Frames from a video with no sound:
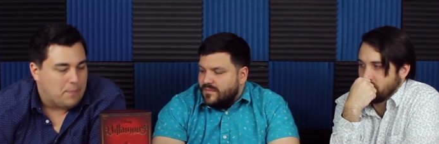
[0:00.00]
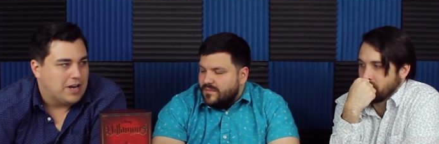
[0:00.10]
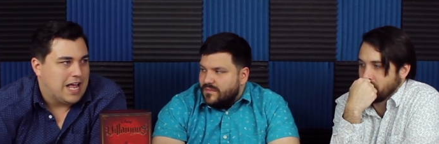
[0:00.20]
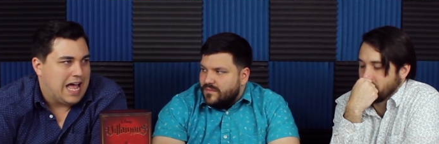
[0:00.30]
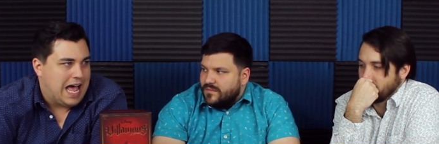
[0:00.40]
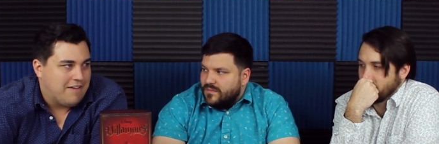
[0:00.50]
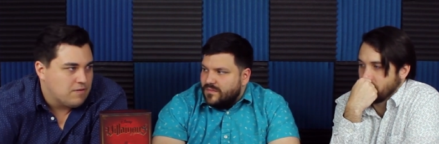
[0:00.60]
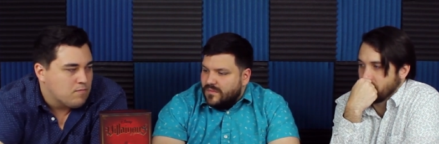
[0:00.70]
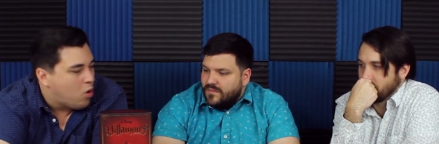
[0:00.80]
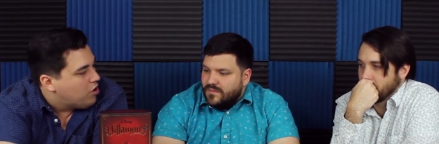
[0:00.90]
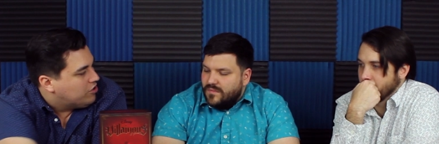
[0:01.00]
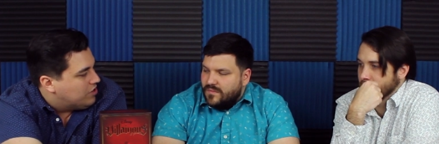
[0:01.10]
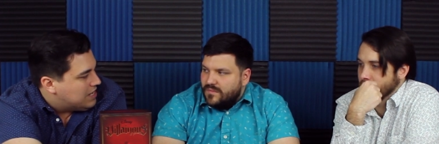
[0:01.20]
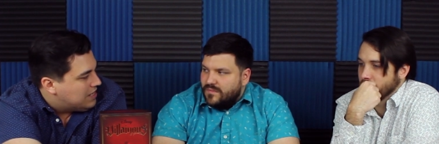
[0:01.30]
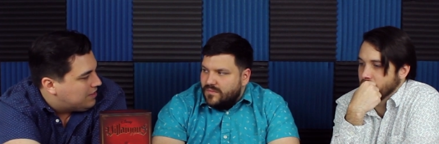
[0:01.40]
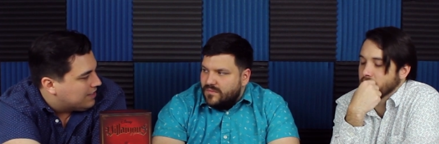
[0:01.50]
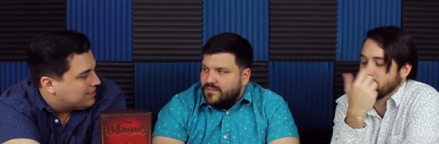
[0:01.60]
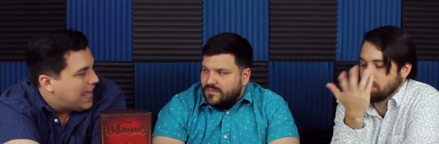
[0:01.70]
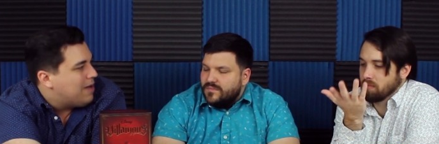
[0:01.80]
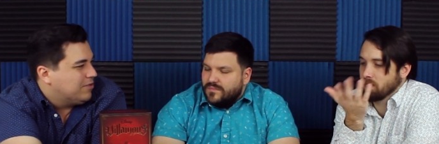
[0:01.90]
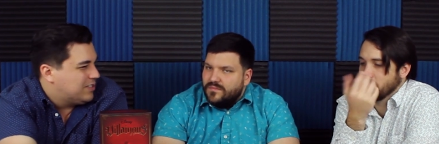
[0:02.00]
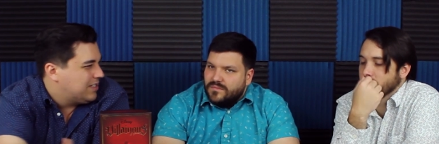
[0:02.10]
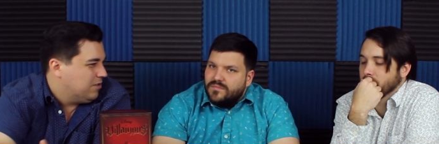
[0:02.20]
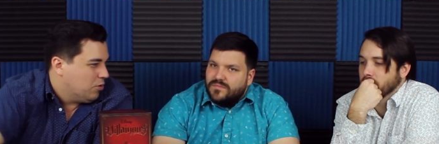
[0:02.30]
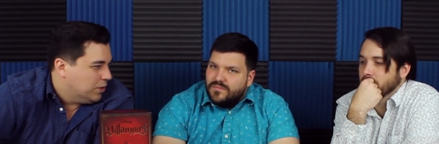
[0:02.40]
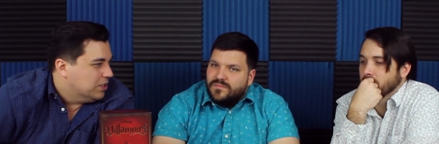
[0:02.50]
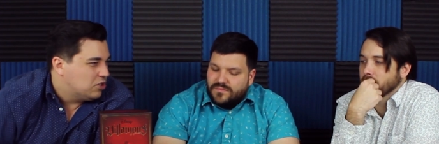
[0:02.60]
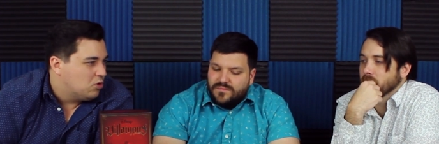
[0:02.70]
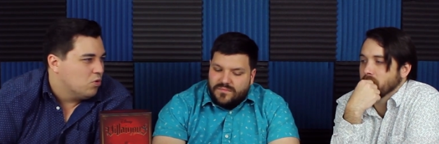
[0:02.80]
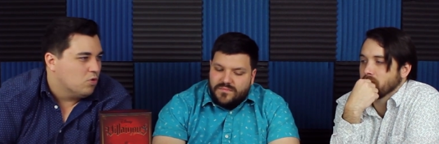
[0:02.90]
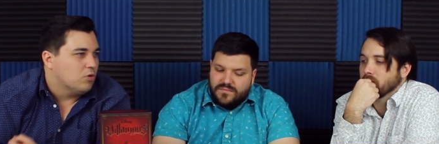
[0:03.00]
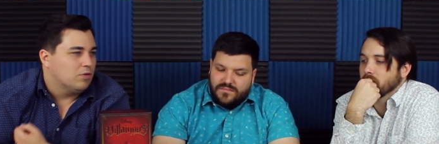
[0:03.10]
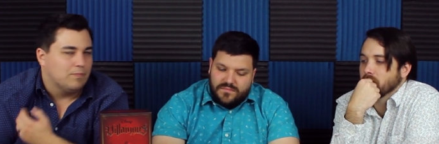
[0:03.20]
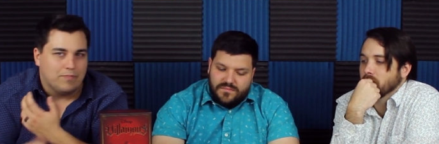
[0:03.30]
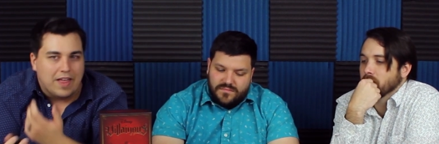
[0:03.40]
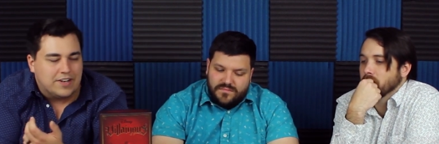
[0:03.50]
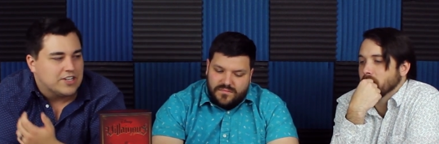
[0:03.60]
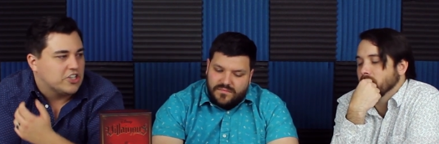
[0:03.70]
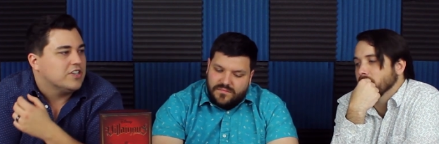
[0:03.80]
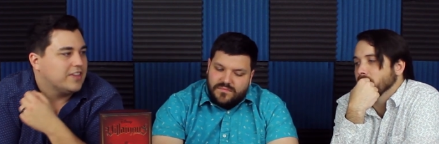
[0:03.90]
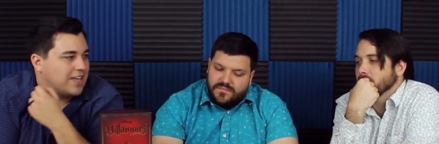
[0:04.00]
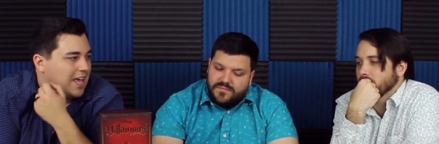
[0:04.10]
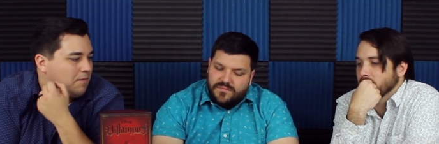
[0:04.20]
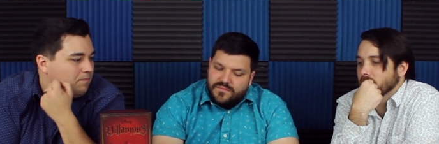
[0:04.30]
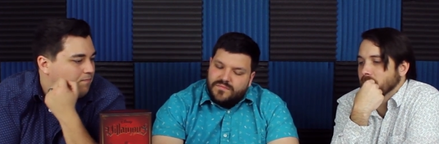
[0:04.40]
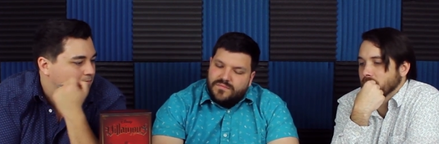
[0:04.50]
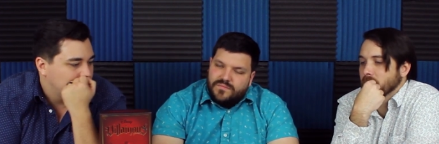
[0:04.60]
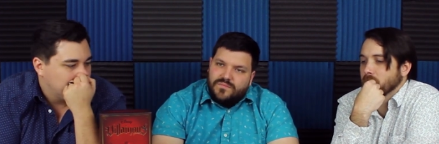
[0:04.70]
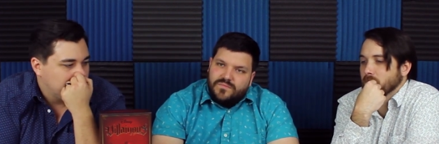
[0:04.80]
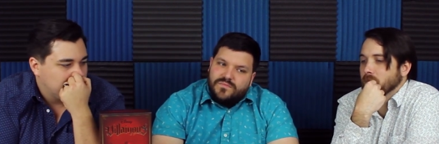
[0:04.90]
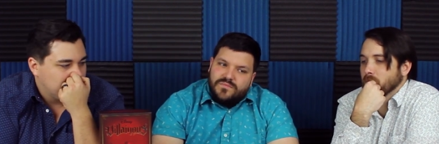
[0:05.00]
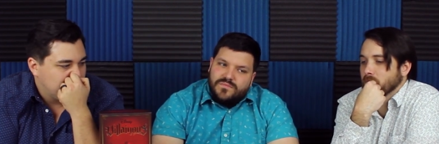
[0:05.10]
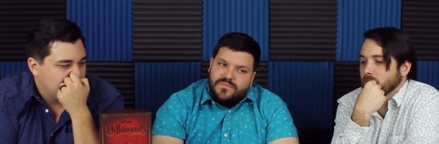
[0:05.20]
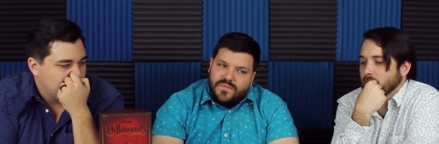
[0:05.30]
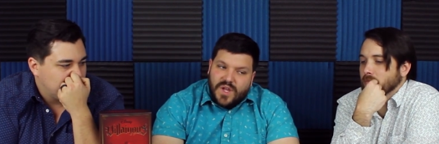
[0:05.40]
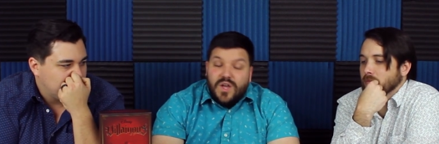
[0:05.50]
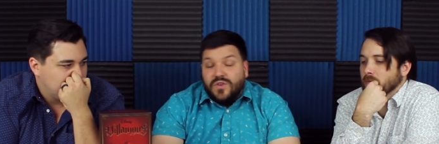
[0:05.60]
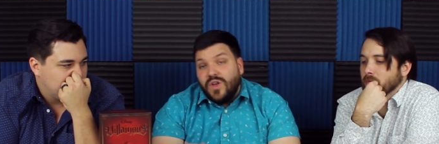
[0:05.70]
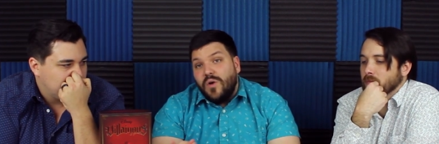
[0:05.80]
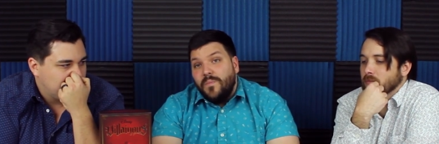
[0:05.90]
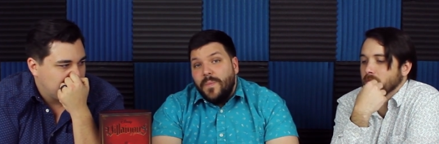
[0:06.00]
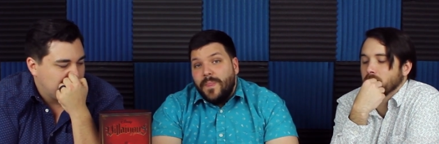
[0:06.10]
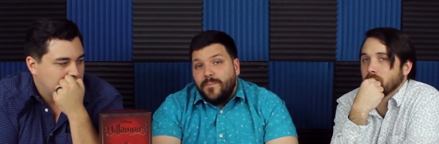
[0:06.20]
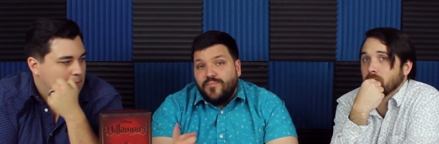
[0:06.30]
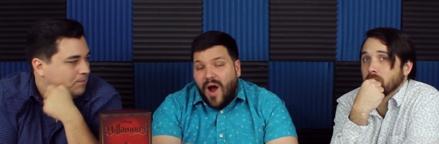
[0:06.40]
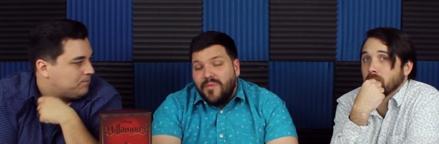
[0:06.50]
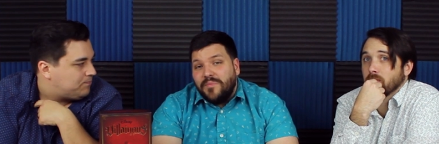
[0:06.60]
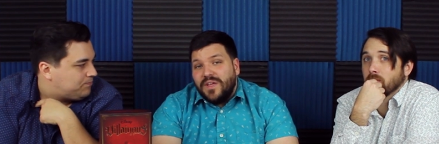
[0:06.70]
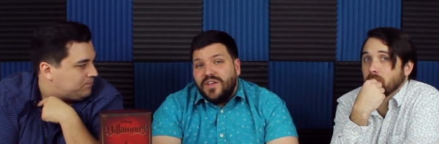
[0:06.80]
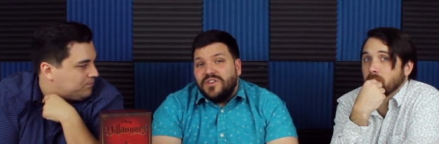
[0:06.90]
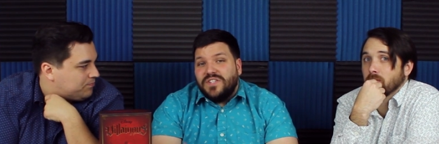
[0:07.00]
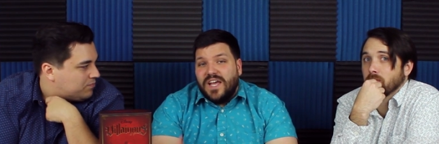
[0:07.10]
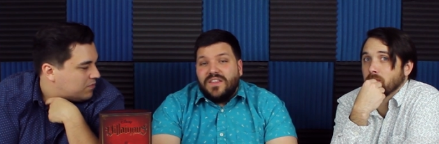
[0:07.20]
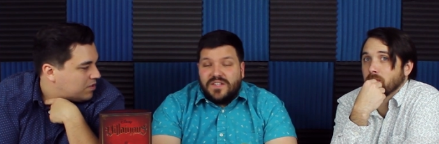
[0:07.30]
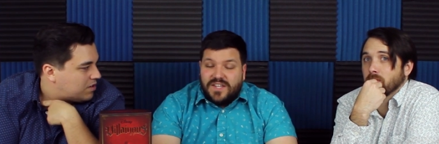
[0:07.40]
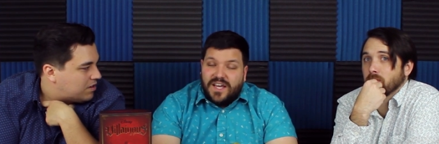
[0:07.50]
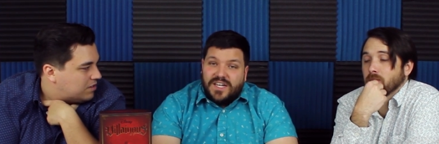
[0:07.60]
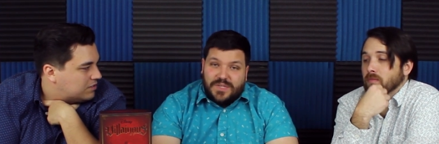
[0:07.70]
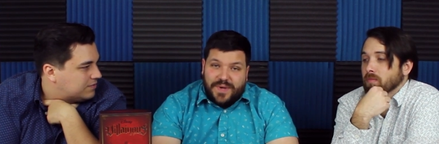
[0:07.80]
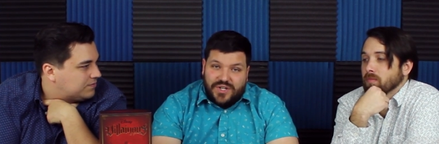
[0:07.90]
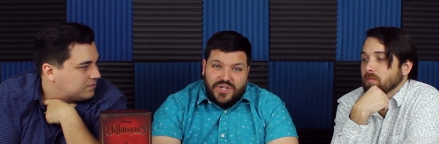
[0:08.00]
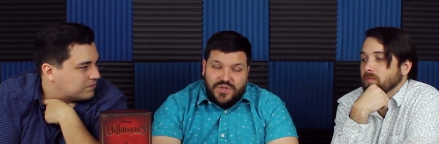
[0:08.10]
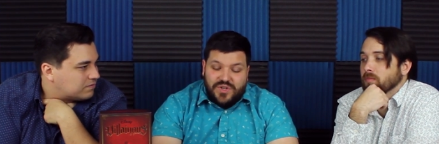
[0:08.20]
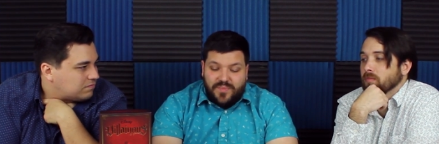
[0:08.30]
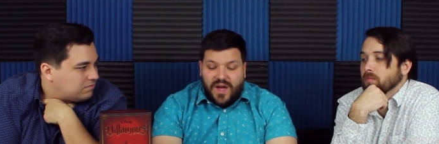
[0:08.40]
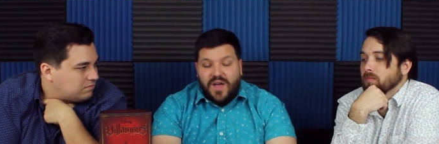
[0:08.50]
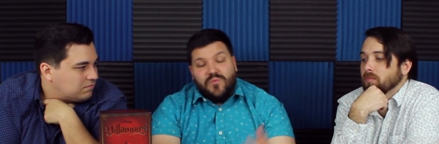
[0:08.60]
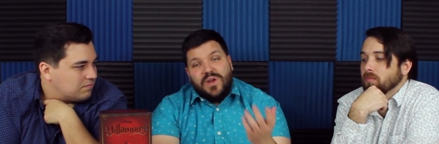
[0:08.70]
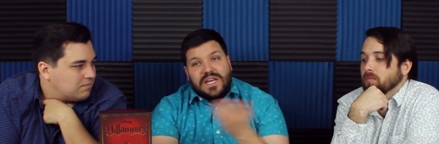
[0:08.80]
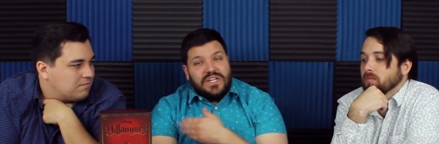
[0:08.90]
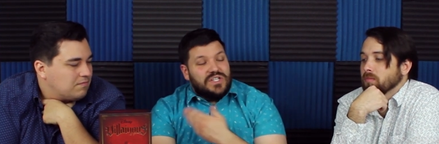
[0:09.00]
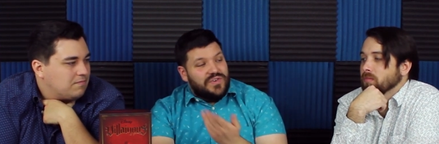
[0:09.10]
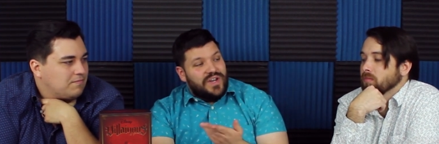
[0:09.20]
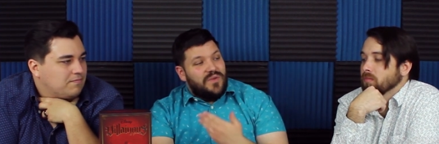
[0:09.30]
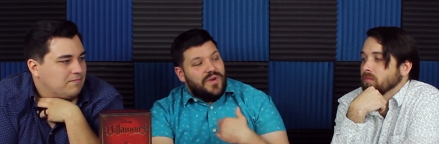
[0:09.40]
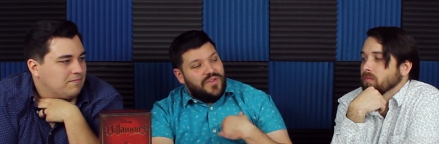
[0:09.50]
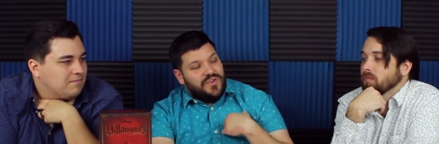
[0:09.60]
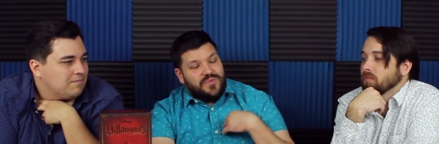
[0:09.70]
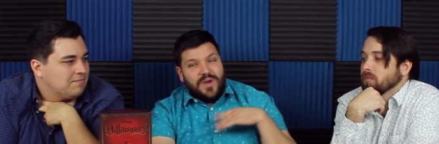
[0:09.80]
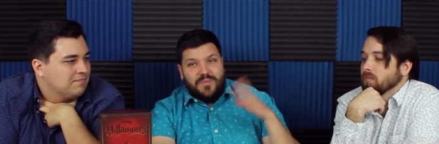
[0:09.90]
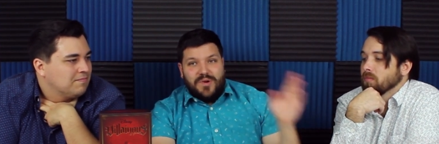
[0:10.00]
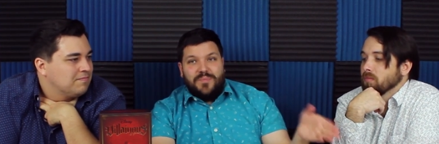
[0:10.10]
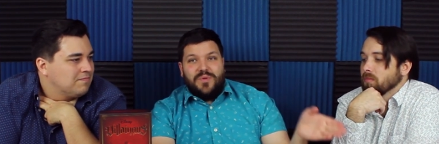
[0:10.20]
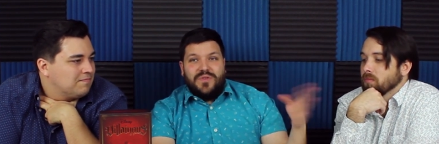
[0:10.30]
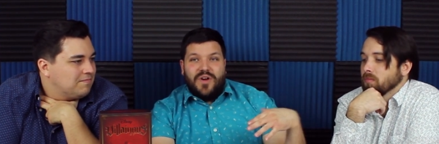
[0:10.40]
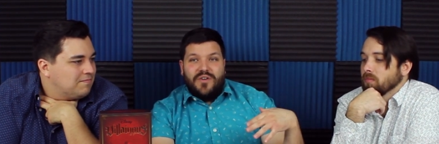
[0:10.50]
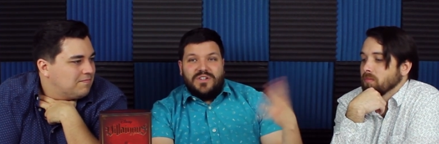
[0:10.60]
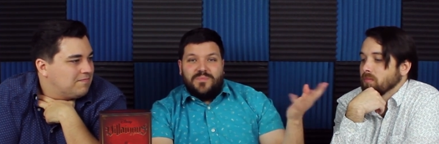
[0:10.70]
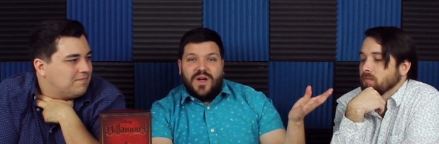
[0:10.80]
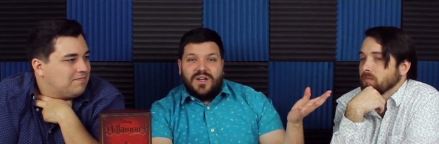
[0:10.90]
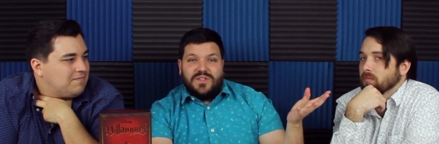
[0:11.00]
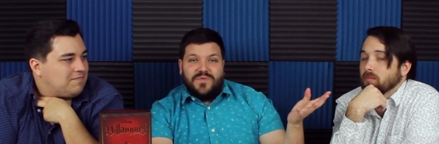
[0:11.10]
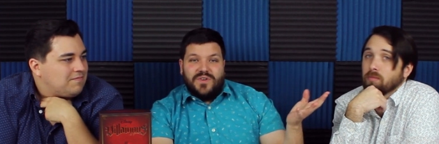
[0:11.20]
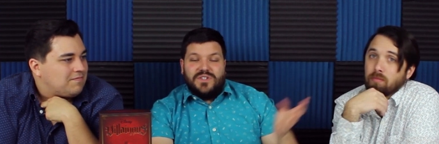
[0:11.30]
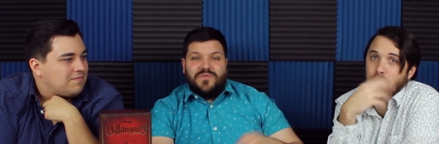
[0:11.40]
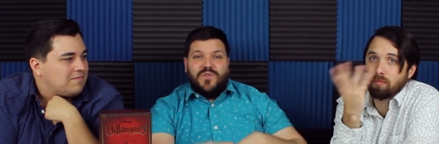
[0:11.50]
Speaker 1: but having more underneath like that was a really cool addition to the game
Speaker 2: so probably your second the second expansion you should buy. We disagree on whether you should buy the purple or the orange box first